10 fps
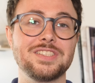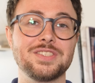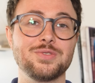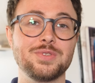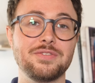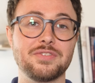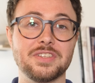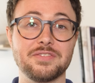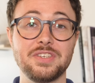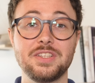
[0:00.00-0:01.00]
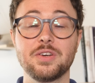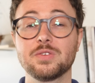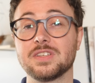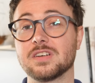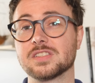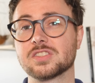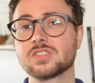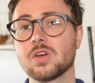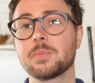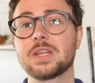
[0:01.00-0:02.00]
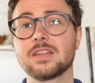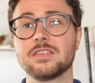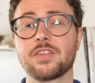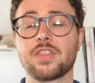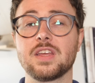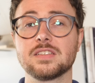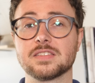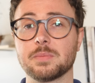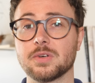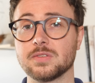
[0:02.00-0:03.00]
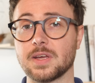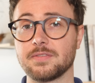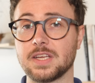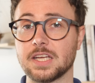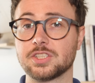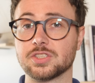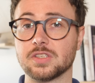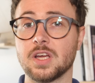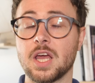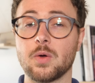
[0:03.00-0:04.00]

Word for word: this new different video. There are so many other things about navigation